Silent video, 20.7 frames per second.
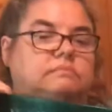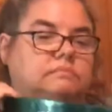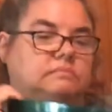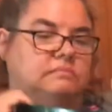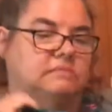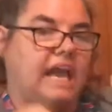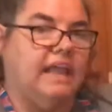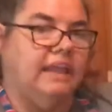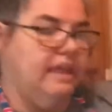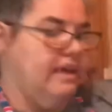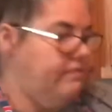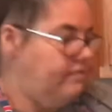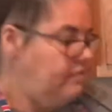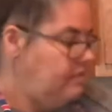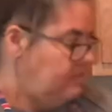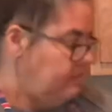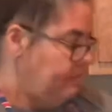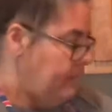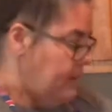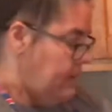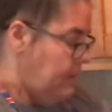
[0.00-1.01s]
I love this
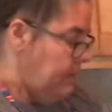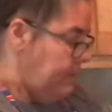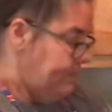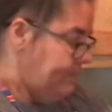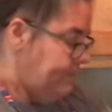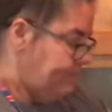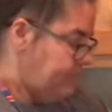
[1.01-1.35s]
bowl.